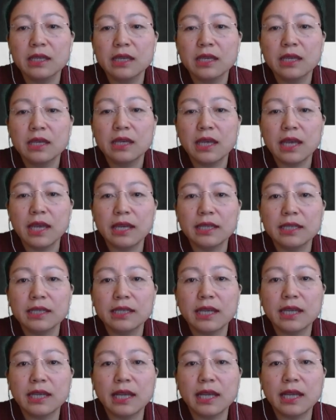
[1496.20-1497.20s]
and
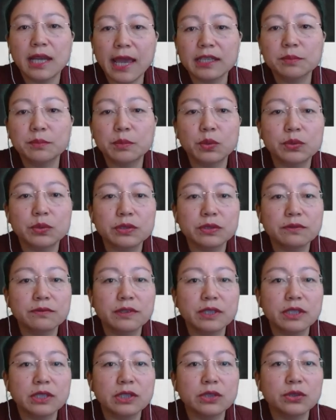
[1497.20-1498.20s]
export the
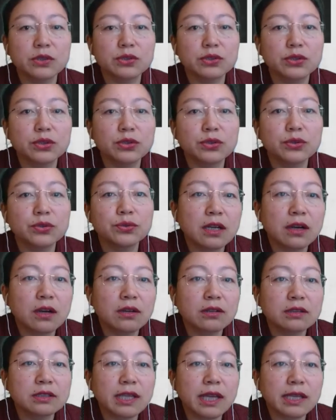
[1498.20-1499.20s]
video to
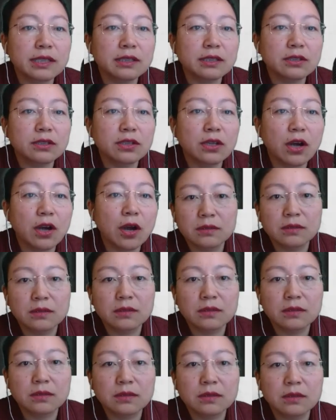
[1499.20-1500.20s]
desktop.
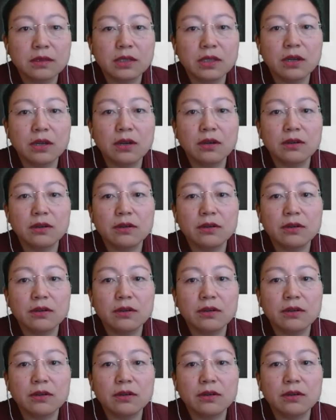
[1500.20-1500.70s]
Click on